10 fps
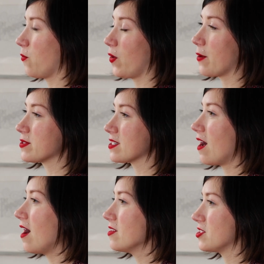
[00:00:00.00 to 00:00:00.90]
and when I was in
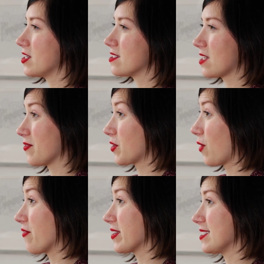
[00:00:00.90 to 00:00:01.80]
college I discovered
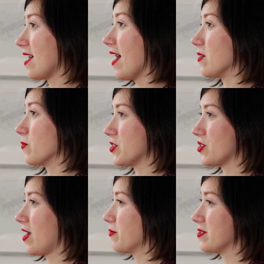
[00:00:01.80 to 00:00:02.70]
graphic design,
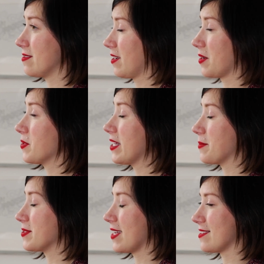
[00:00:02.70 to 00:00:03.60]
which I was
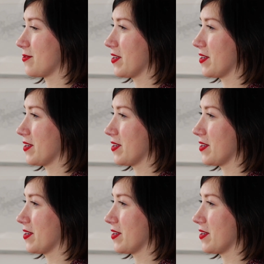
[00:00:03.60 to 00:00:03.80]
completely obsessed